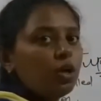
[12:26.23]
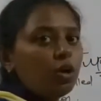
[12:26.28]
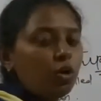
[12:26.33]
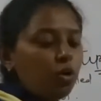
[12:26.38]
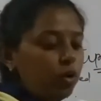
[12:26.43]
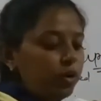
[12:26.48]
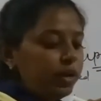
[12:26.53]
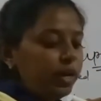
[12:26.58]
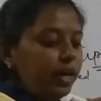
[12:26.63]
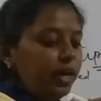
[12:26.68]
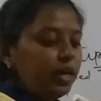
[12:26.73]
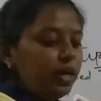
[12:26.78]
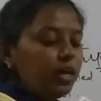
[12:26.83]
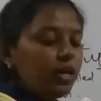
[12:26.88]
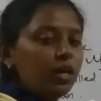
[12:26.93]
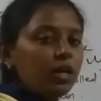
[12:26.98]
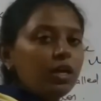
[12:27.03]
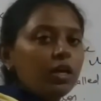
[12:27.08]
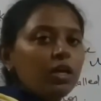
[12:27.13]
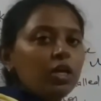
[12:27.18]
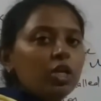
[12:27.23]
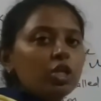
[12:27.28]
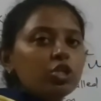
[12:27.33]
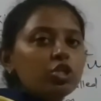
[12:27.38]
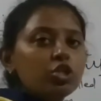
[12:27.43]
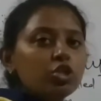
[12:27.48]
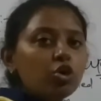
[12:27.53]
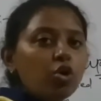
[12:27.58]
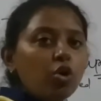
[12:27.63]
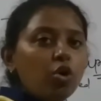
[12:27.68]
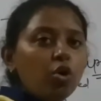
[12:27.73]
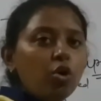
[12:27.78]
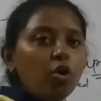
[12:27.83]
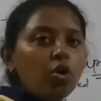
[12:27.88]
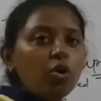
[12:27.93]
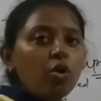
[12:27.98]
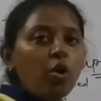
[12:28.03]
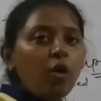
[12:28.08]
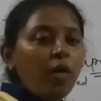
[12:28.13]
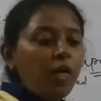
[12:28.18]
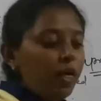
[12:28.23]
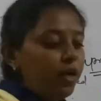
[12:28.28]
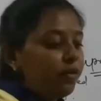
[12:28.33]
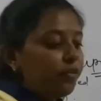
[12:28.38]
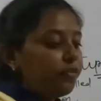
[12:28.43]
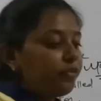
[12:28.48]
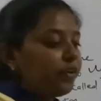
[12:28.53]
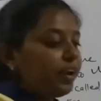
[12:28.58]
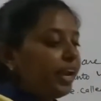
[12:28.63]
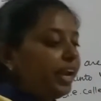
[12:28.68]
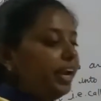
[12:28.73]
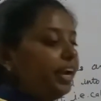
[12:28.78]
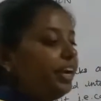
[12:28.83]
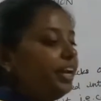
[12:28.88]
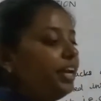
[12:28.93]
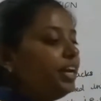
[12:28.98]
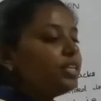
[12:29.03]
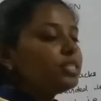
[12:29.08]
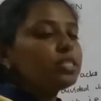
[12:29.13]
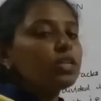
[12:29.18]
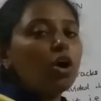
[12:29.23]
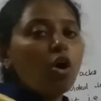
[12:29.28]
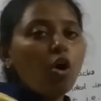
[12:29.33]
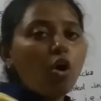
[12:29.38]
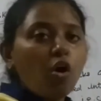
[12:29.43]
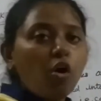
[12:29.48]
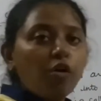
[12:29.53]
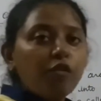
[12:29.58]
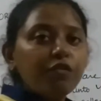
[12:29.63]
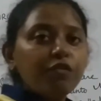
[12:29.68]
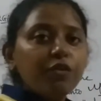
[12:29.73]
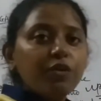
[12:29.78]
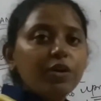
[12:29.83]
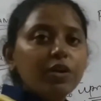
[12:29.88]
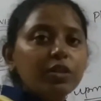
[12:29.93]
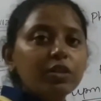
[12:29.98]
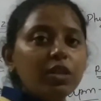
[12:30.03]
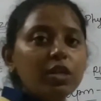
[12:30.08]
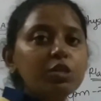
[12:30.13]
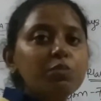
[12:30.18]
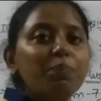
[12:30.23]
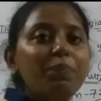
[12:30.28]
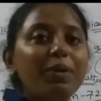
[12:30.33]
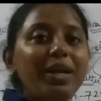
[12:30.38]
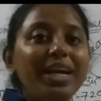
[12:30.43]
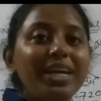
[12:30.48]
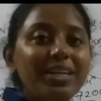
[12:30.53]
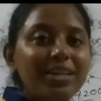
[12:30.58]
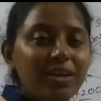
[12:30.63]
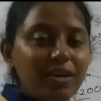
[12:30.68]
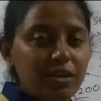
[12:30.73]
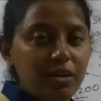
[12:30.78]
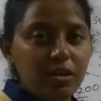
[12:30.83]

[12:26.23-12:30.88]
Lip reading: Okay, so radius of this printer,